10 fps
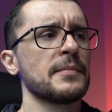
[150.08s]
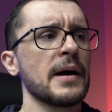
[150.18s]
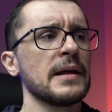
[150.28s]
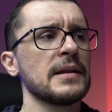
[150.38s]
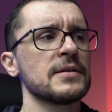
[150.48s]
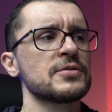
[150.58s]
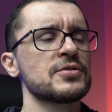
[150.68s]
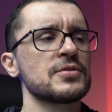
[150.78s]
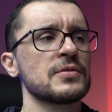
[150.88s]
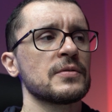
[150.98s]

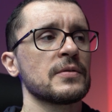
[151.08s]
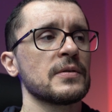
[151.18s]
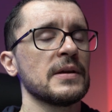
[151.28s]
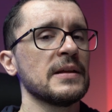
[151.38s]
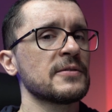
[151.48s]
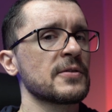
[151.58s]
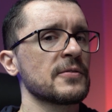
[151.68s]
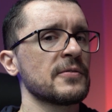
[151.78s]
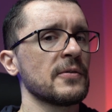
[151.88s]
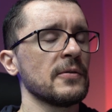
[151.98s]
mileage
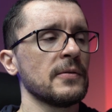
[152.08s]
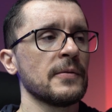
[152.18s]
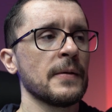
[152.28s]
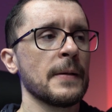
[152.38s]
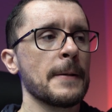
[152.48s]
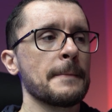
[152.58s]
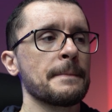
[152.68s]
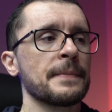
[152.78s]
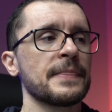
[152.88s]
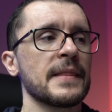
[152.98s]
interval,
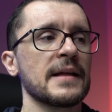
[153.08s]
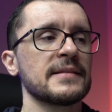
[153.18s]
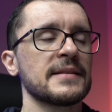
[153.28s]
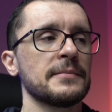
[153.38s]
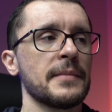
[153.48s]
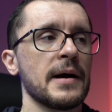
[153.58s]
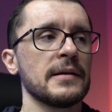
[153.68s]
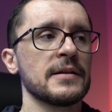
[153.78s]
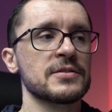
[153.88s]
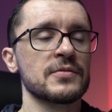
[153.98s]
not the
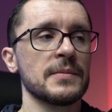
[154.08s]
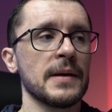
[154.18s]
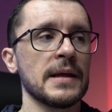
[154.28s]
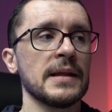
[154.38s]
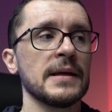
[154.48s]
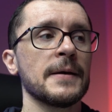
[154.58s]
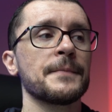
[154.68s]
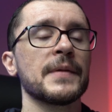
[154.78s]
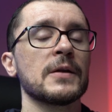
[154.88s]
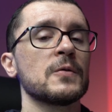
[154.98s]
mileage remaining,
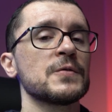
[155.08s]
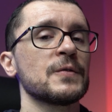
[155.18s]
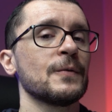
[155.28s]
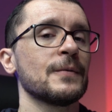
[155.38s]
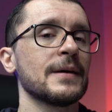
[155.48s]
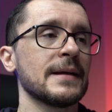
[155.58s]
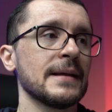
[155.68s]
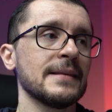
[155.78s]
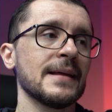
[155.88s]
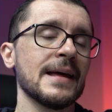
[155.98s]
and also
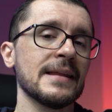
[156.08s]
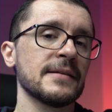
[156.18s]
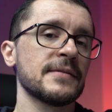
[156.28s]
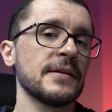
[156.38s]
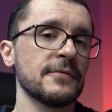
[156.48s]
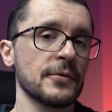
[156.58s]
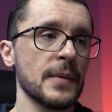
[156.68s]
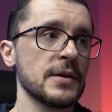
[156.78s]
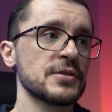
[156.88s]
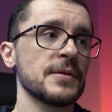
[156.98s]
in the end of the
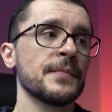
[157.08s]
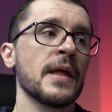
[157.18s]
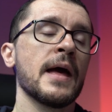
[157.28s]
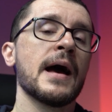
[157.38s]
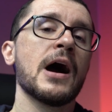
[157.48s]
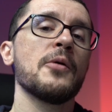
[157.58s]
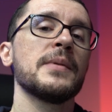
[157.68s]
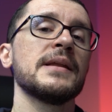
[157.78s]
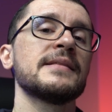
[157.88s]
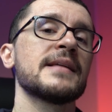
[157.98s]
information, how
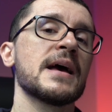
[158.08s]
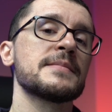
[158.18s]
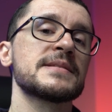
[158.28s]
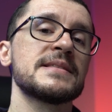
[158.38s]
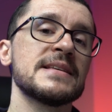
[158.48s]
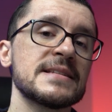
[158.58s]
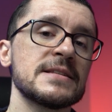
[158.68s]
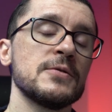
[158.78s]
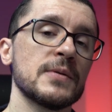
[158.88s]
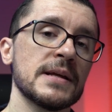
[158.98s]
many times this
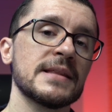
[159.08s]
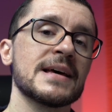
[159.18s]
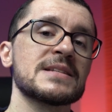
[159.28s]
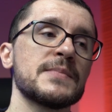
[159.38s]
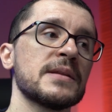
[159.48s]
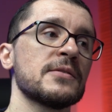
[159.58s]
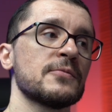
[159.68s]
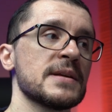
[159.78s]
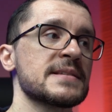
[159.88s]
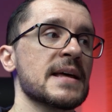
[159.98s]
unit has been
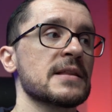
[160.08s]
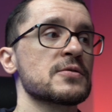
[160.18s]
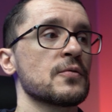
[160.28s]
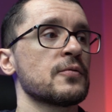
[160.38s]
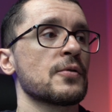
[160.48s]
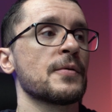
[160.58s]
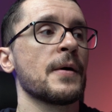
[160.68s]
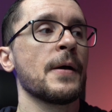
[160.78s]
reset. So for